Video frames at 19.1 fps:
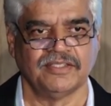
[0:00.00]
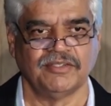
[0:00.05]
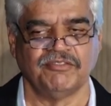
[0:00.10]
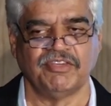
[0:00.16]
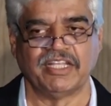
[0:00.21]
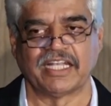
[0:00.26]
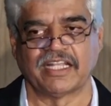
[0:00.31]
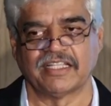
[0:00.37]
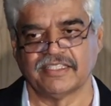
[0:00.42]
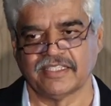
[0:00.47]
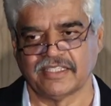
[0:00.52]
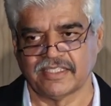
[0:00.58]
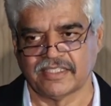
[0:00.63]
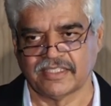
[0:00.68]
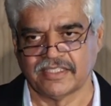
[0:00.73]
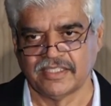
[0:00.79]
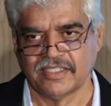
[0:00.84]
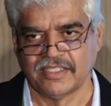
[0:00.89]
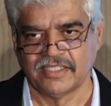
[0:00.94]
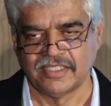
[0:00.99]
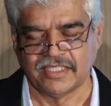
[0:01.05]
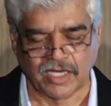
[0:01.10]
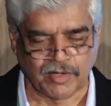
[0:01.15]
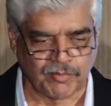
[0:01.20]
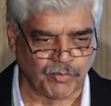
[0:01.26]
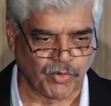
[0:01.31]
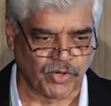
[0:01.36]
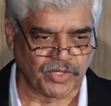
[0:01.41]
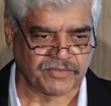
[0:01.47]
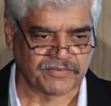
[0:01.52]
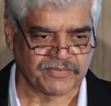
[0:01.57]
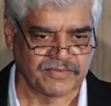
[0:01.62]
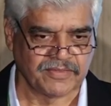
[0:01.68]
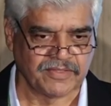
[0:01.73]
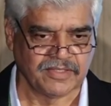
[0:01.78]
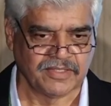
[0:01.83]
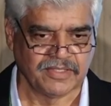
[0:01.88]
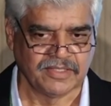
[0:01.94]
Where are they? Young boys.
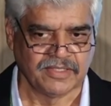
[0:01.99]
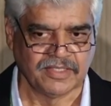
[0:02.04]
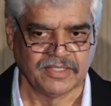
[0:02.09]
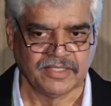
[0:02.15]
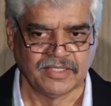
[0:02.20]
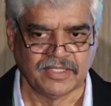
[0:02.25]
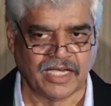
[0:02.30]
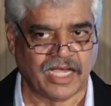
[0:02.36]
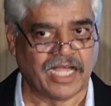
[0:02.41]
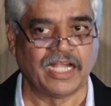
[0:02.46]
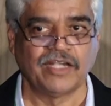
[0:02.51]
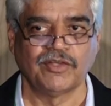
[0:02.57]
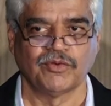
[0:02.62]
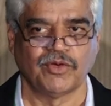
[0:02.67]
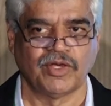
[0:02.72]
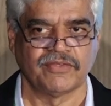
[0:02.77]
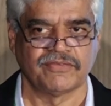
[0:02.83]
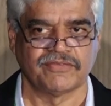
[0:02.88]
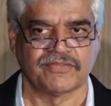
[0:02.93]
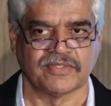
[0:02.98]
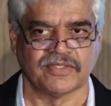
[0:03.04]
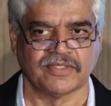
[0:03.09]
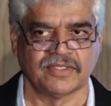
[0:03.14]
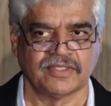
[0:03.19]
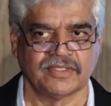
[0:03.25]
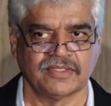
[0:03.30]
I had no answer.